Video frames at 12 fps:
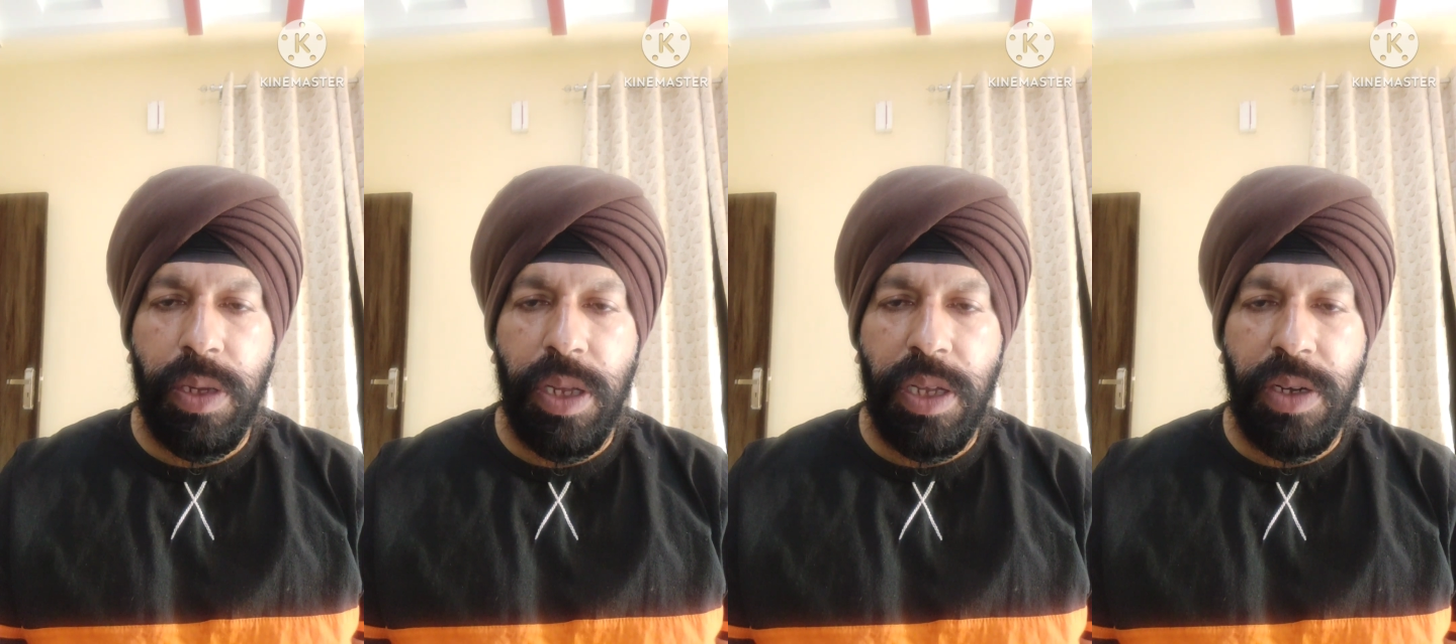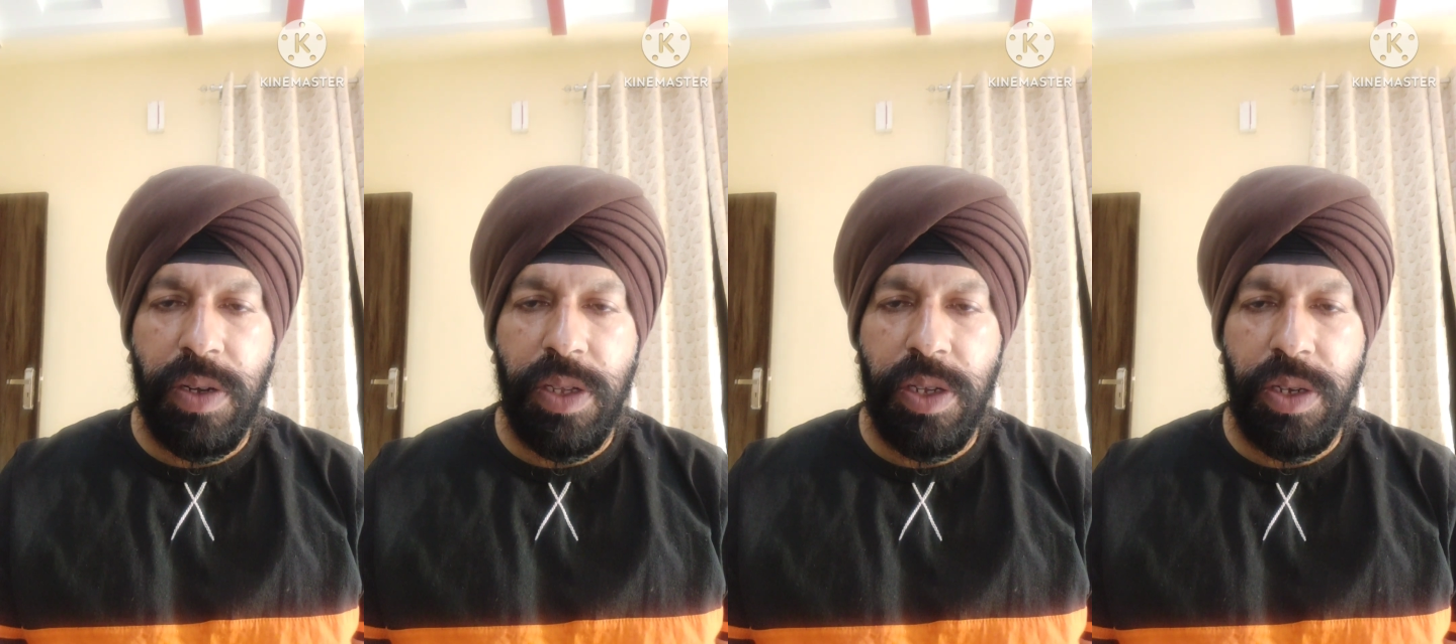the
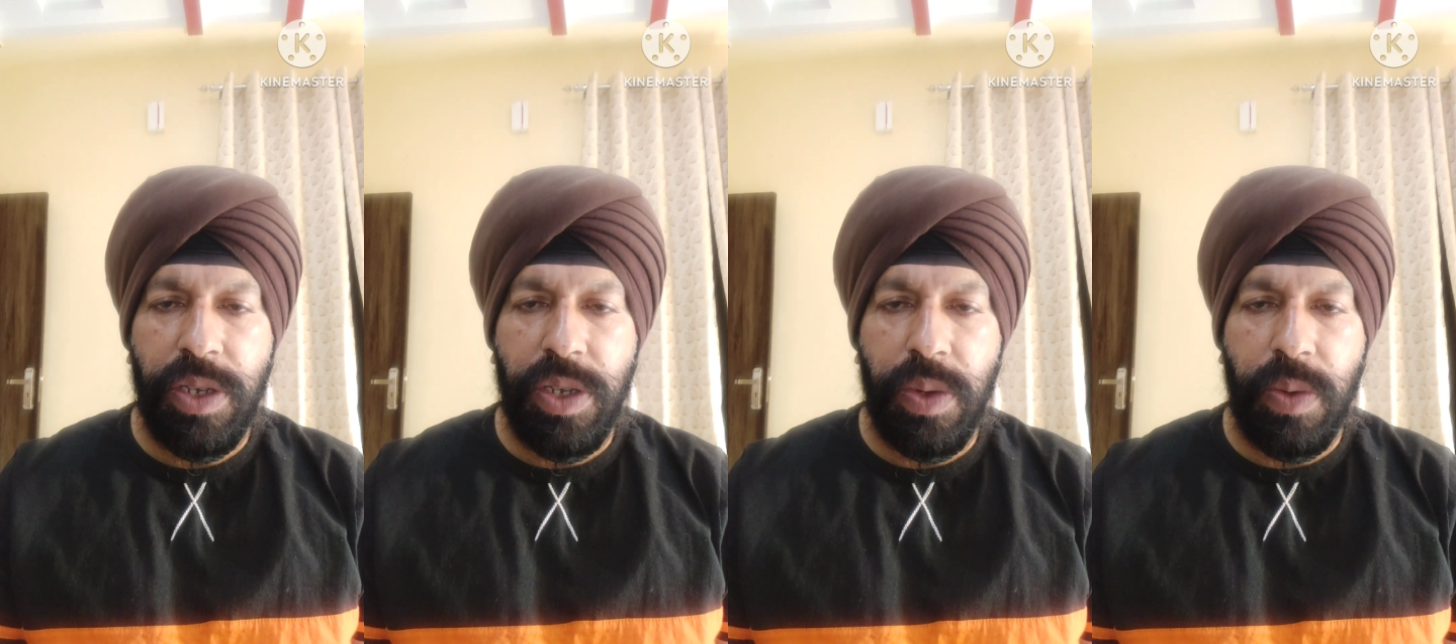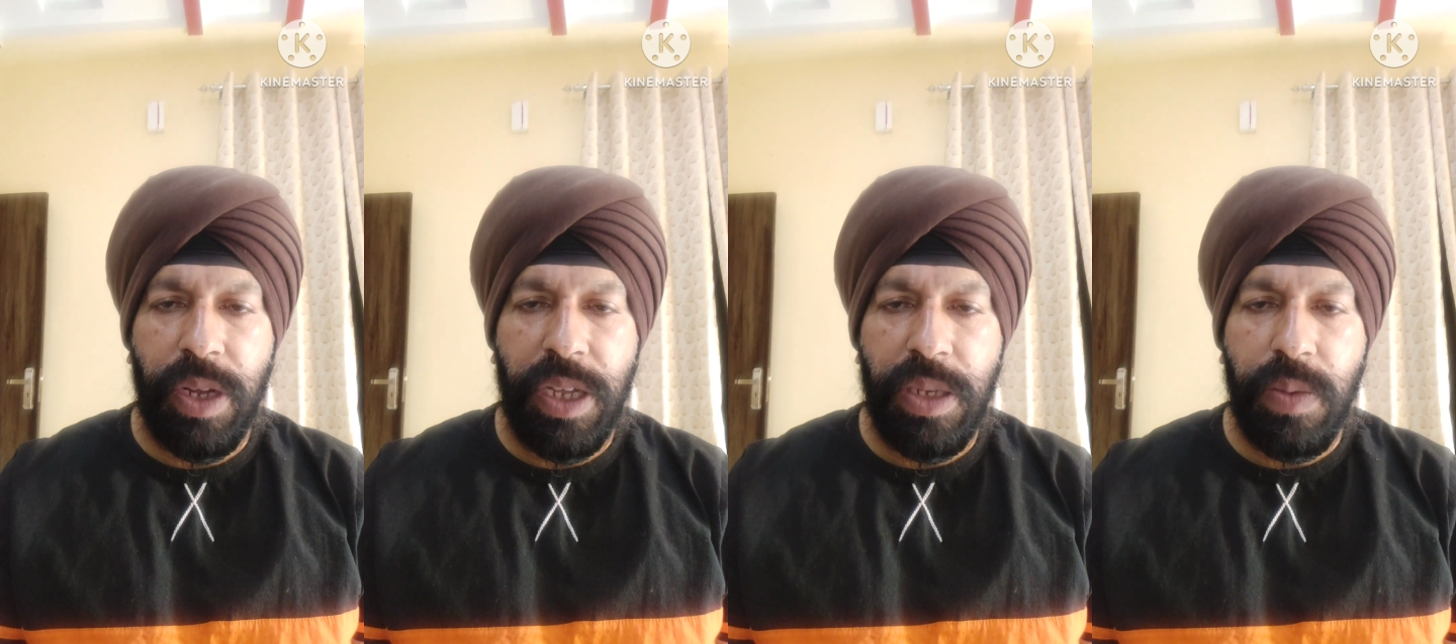literature
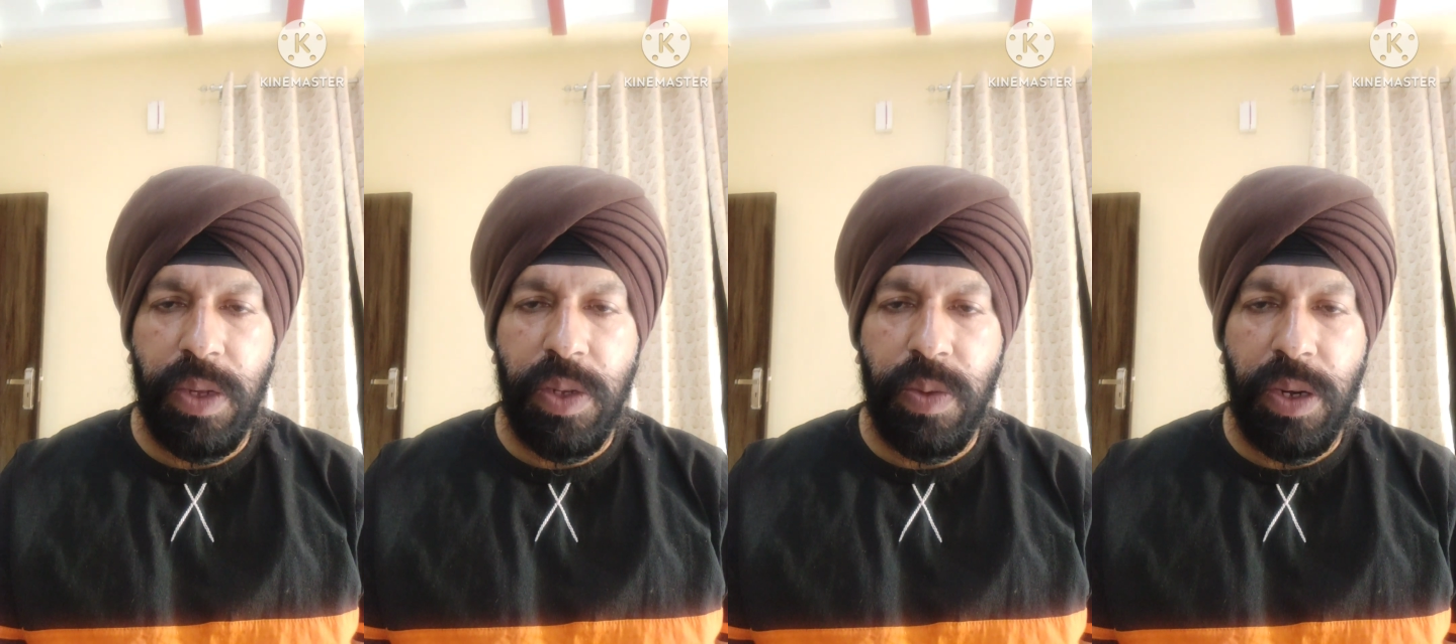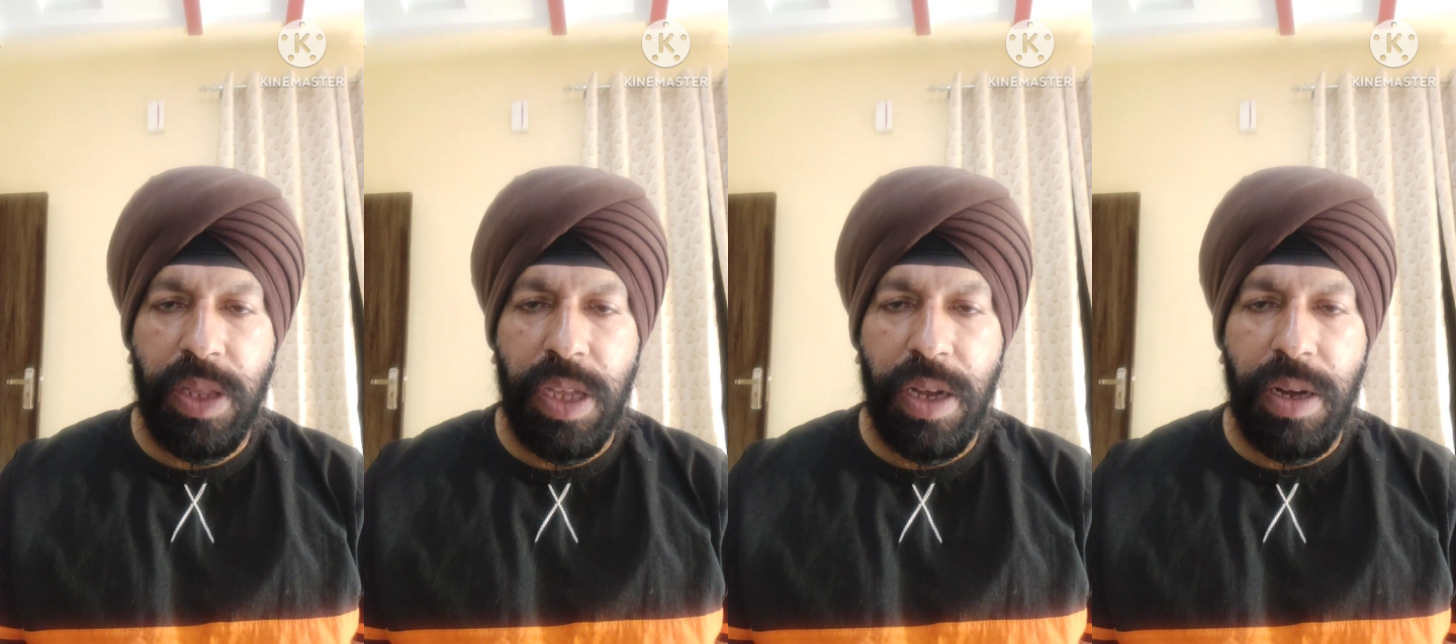stories which were
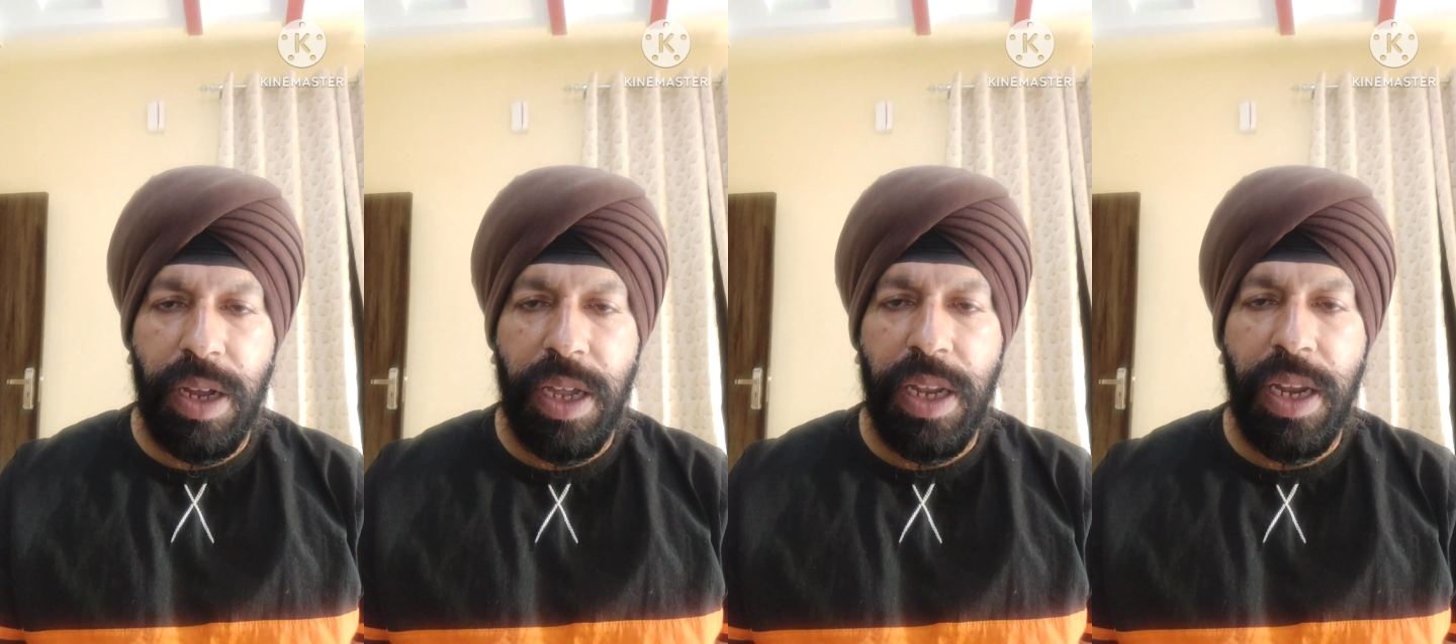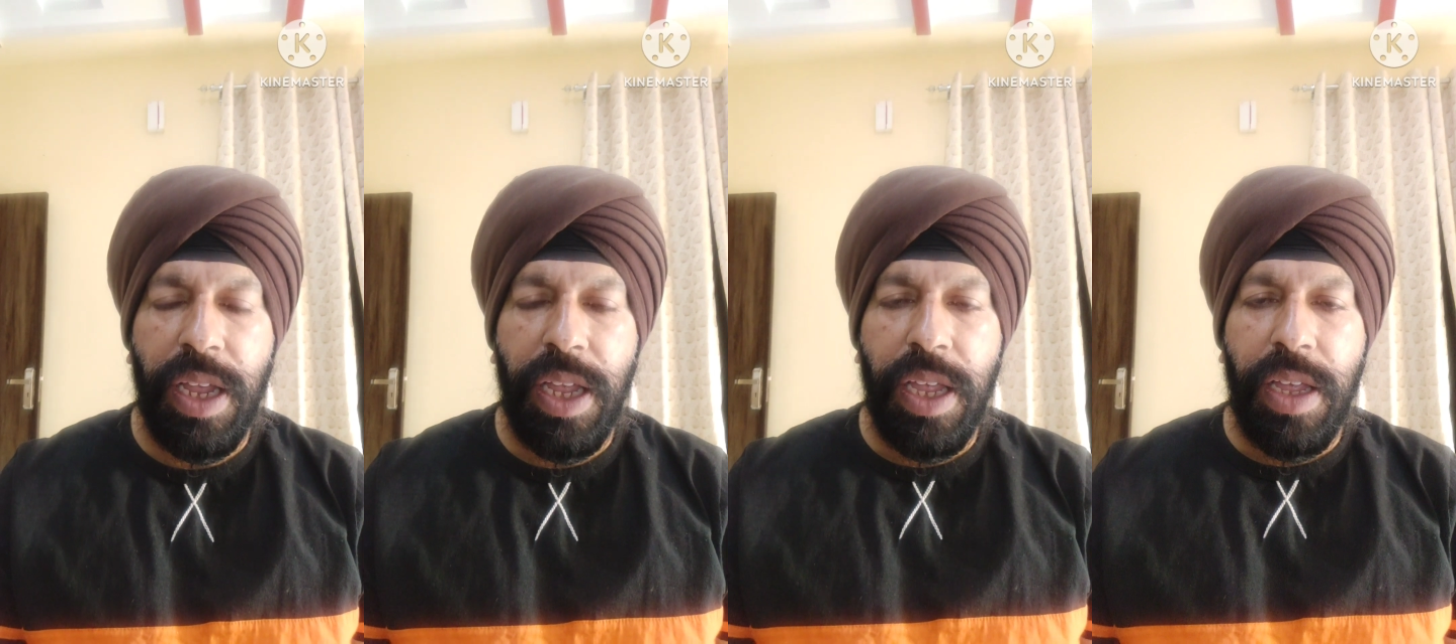there in
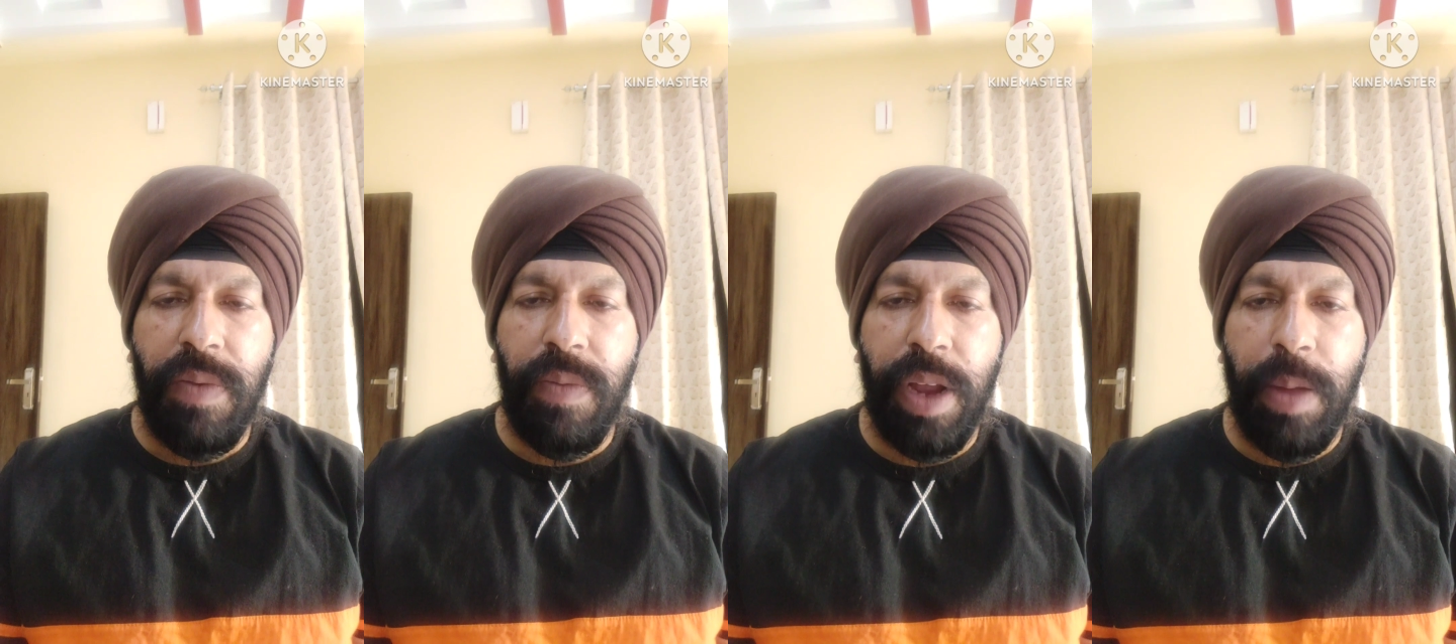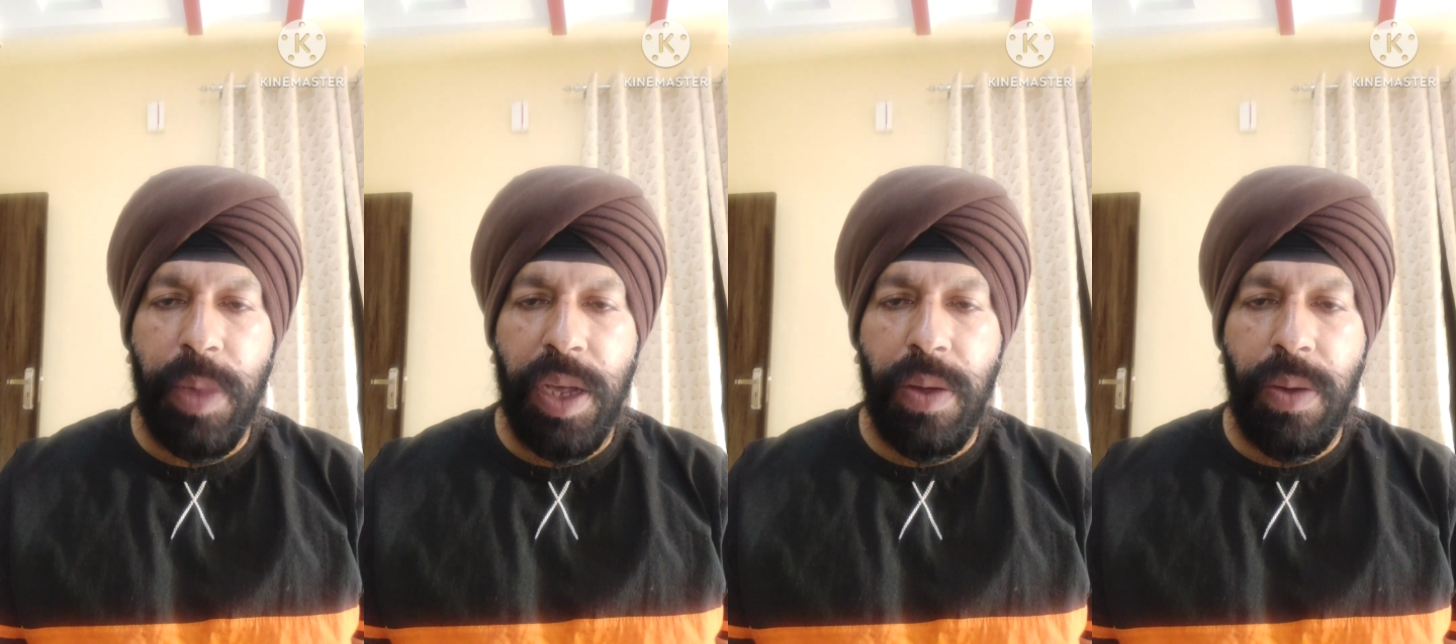
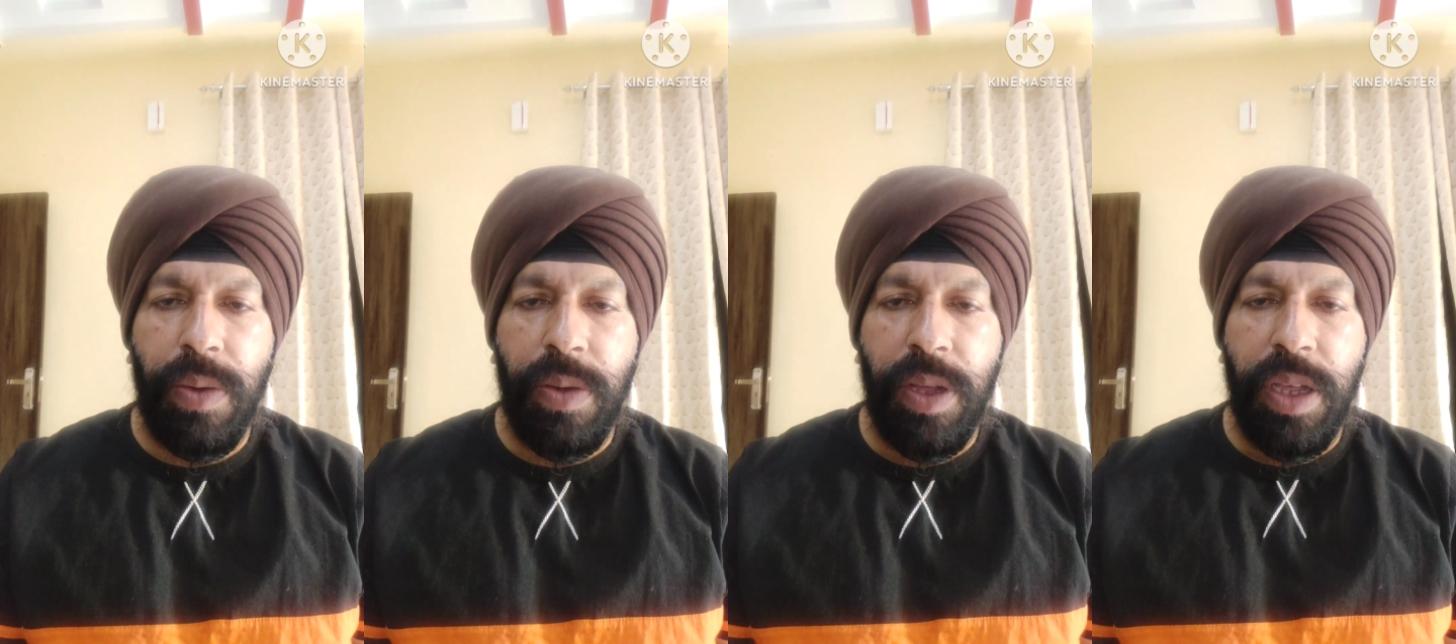Flamingo.